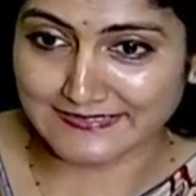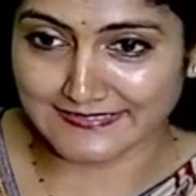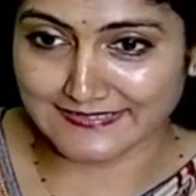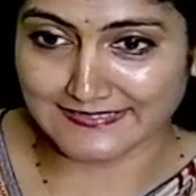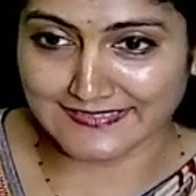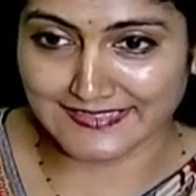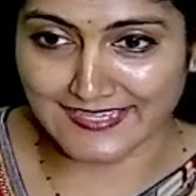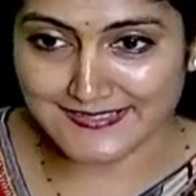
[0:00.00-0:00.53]

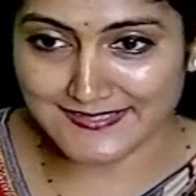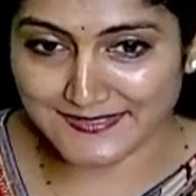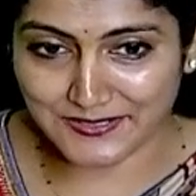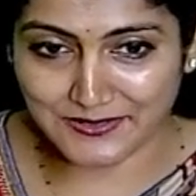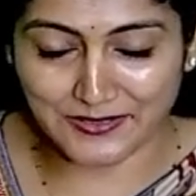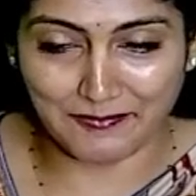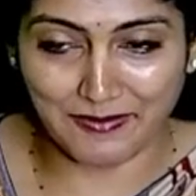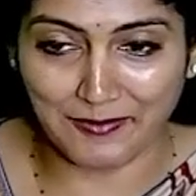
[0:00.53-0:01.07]
Yes, you
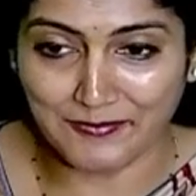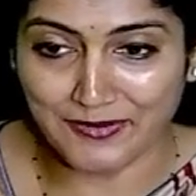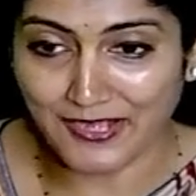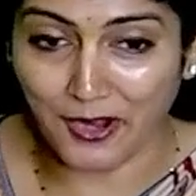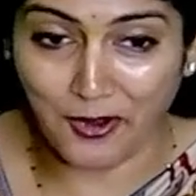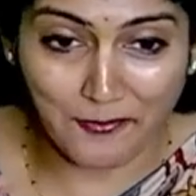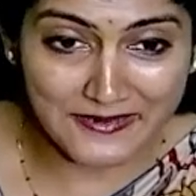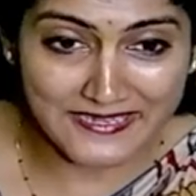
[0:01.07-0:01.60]
remember how
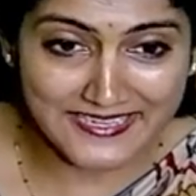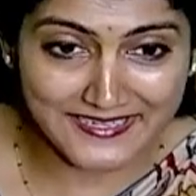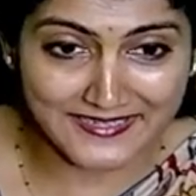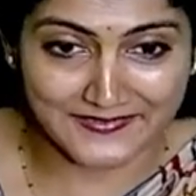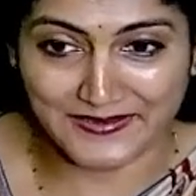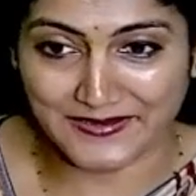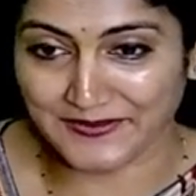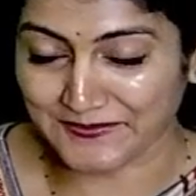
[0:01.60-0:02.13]
many are
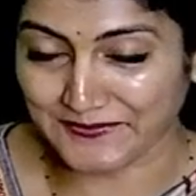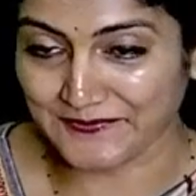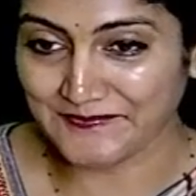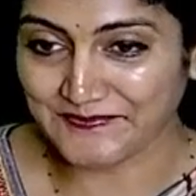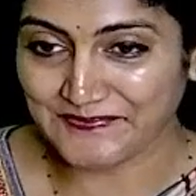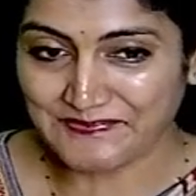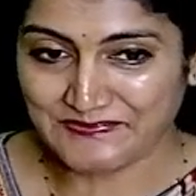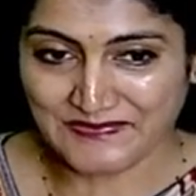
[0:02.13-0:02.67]
there?
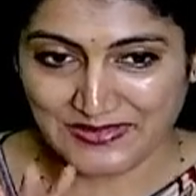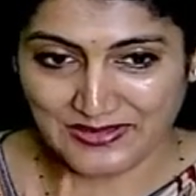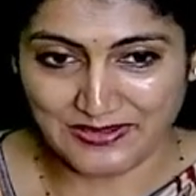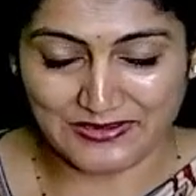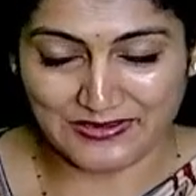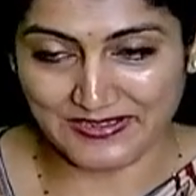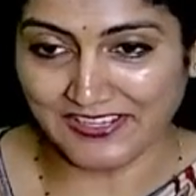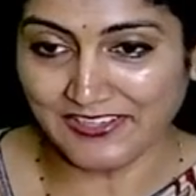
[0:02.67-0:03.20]

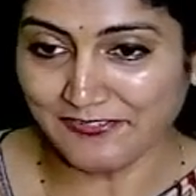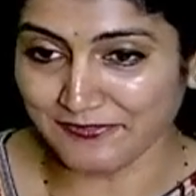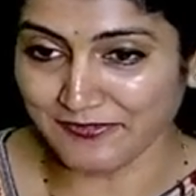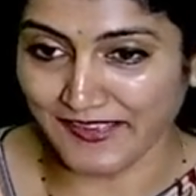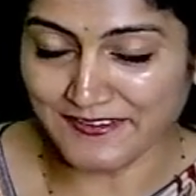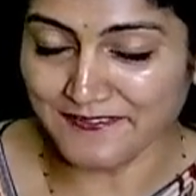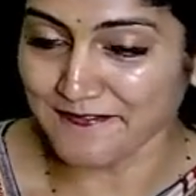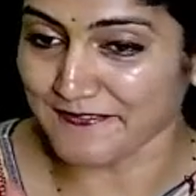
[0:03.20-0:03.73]
Okay, 5,
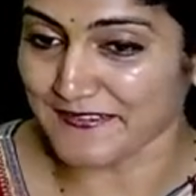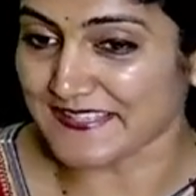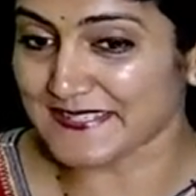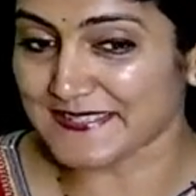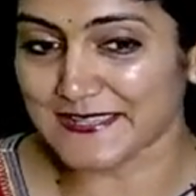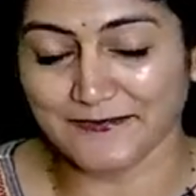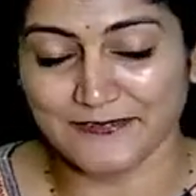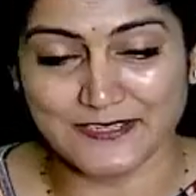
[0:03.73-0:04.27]
which is the
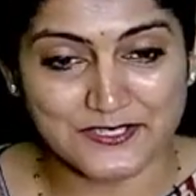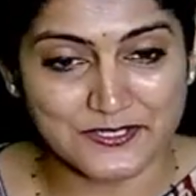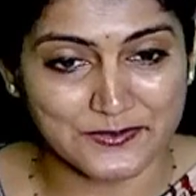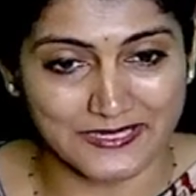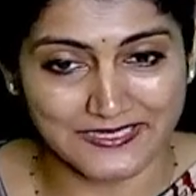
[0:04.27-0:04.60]
first one.